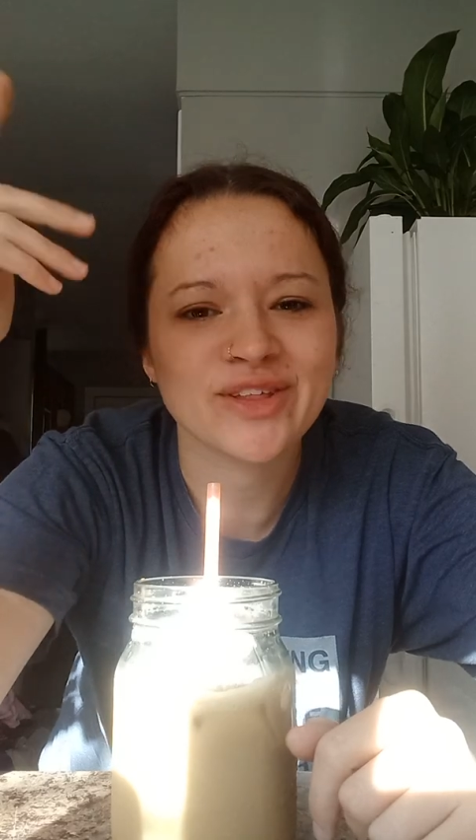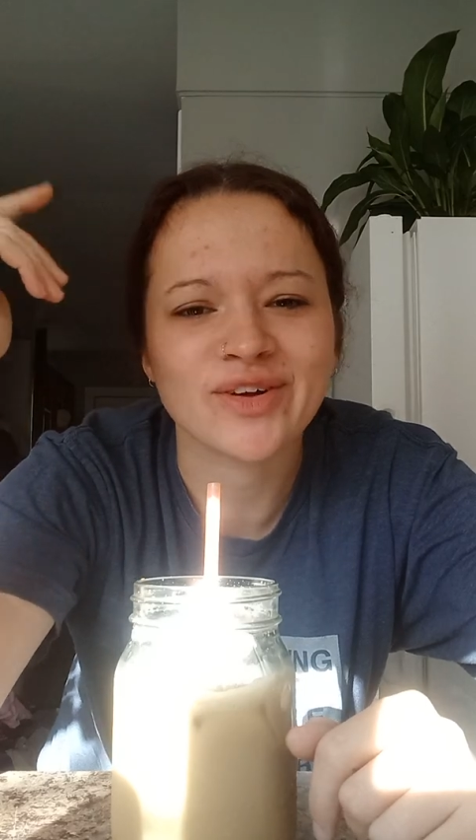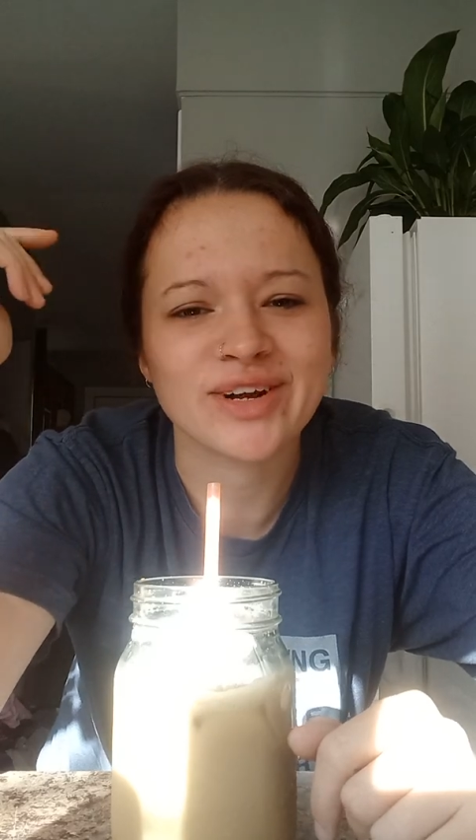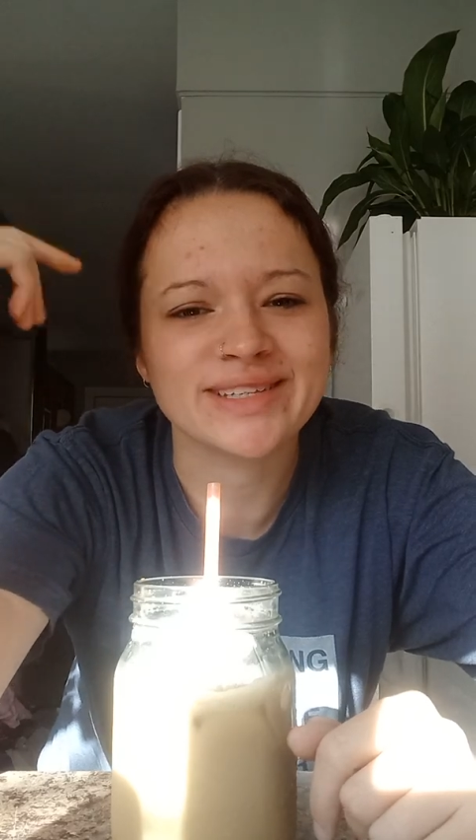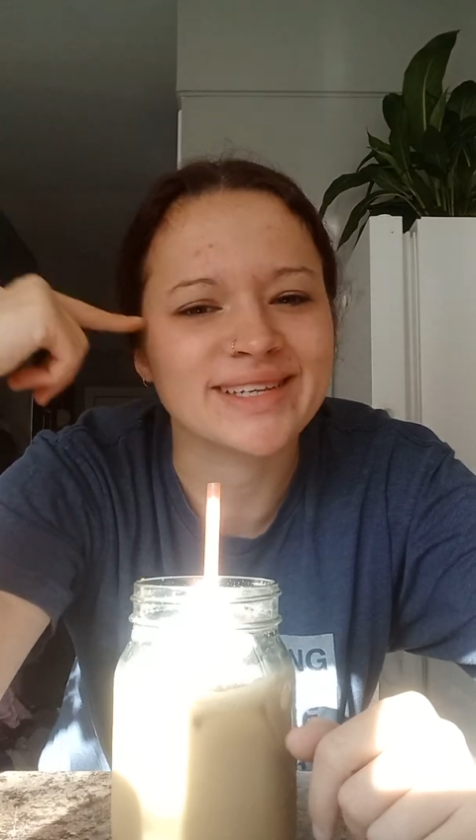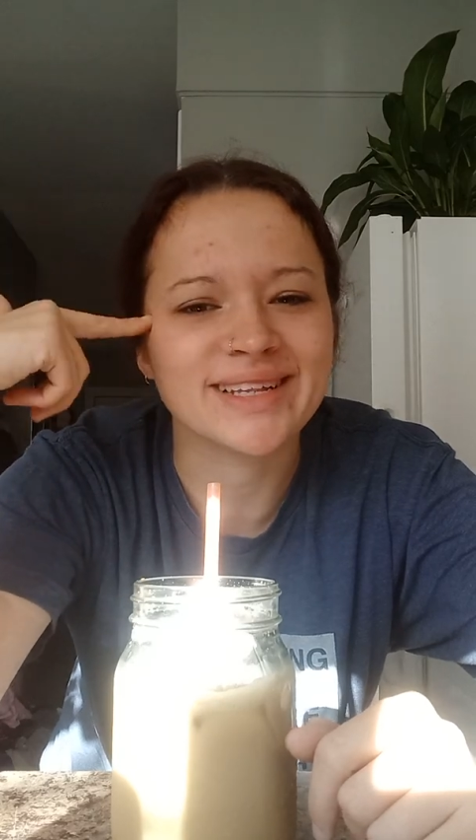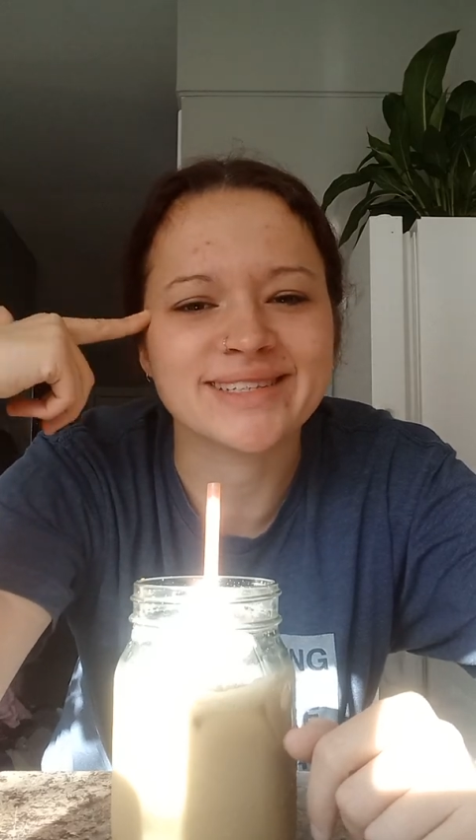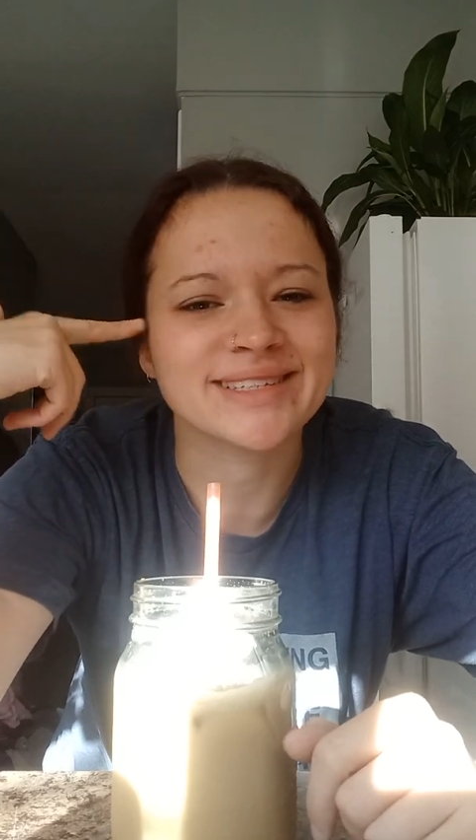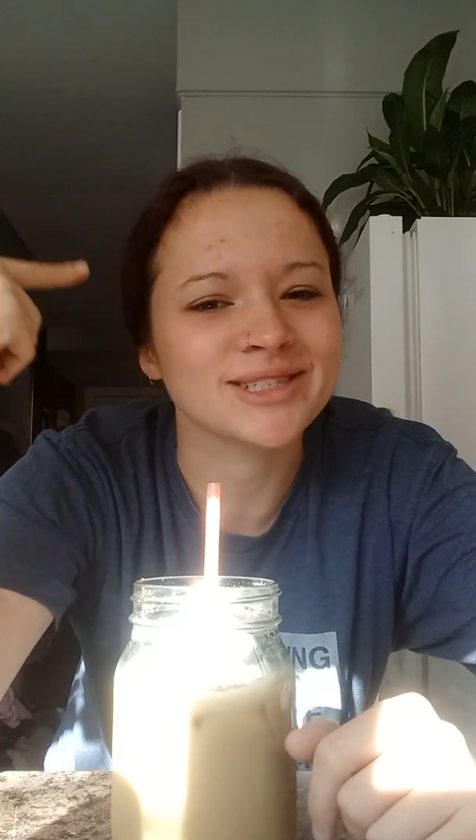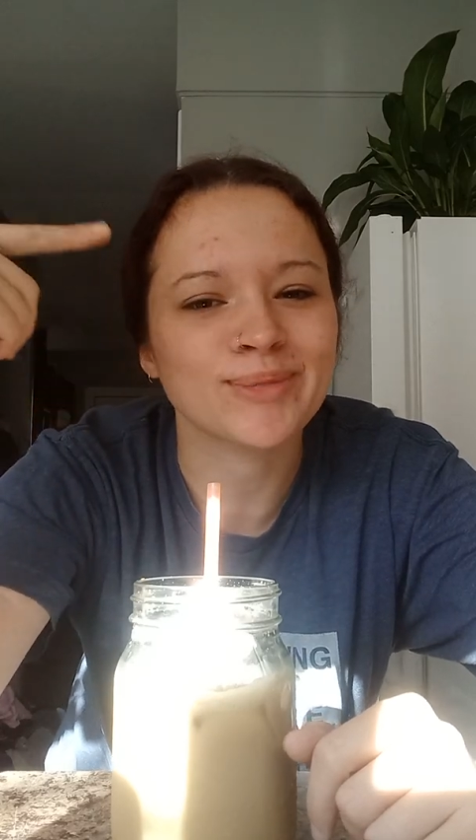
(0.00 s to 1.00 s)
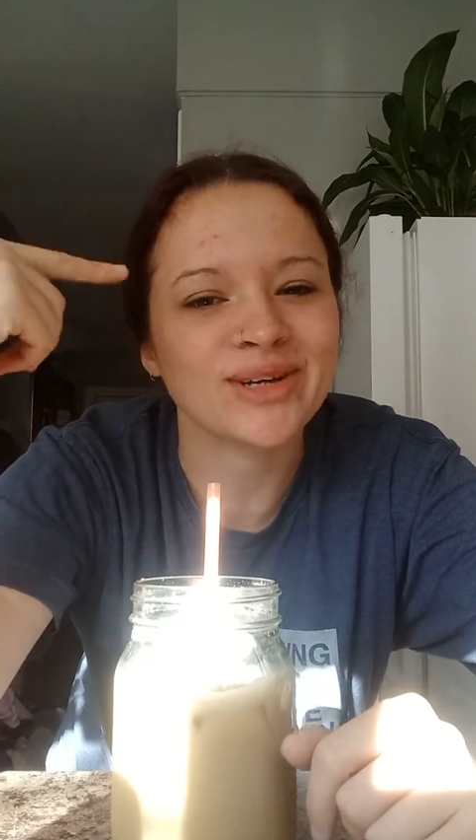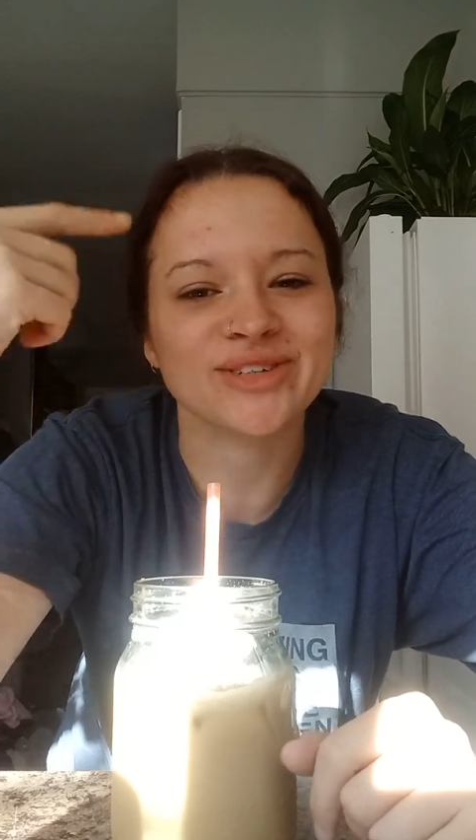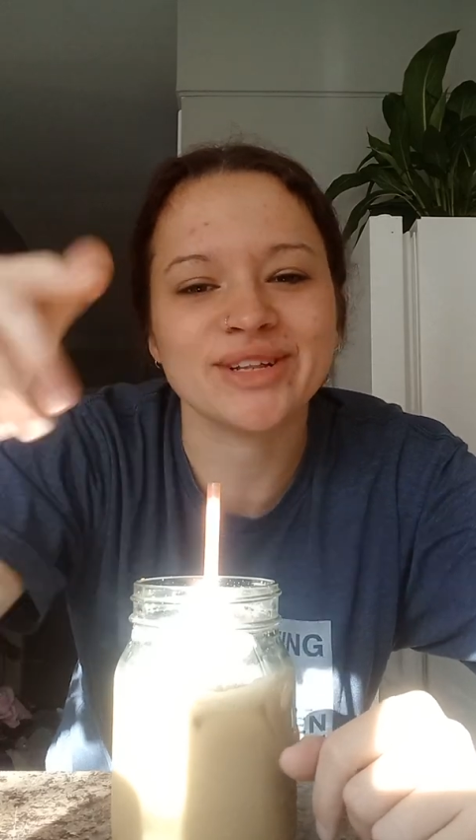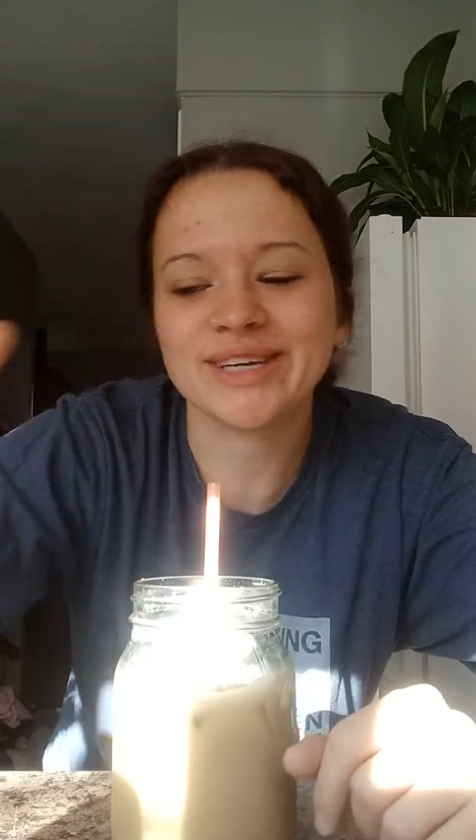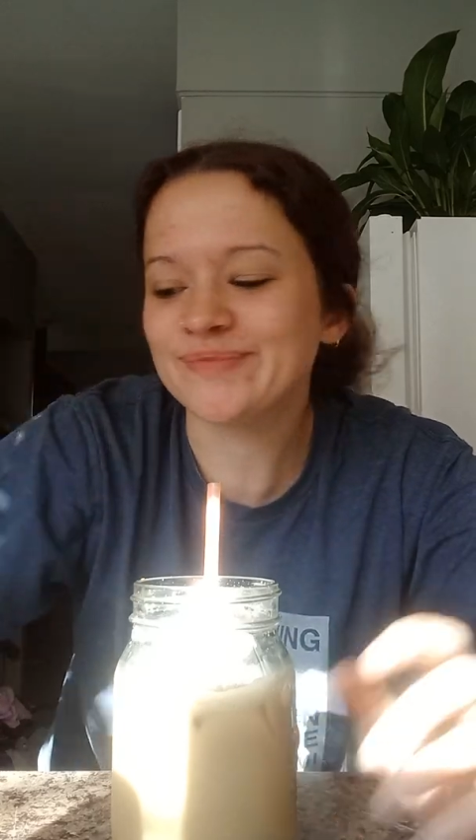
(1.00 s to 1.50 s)
the reasonless
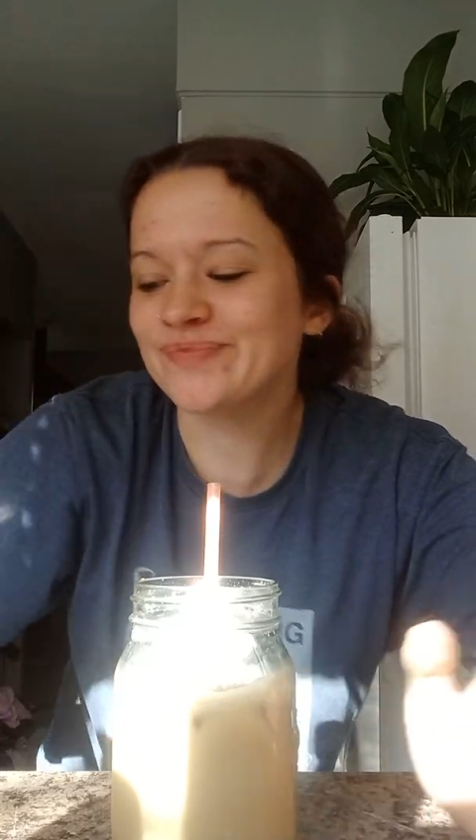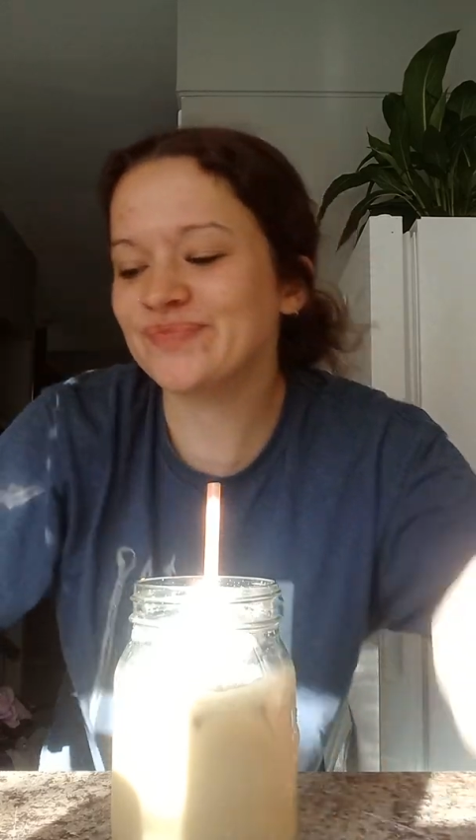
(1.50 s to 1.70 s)
especially.